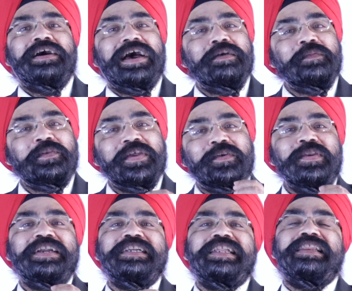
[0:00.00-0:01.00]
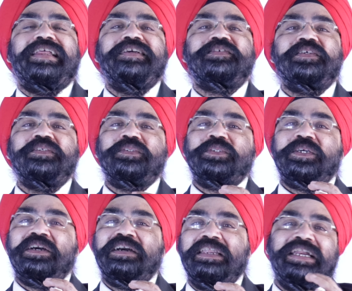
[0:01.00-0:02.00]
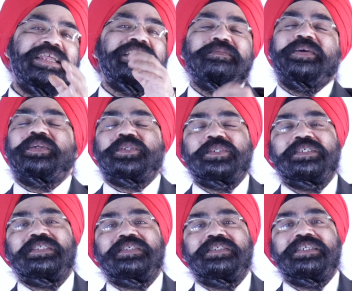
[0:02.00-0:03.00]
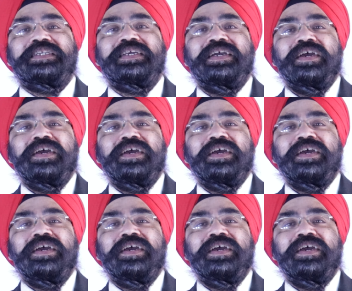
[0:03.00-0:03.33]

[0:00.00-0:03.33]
I am a regulated and licensed Canadian immigration consultant.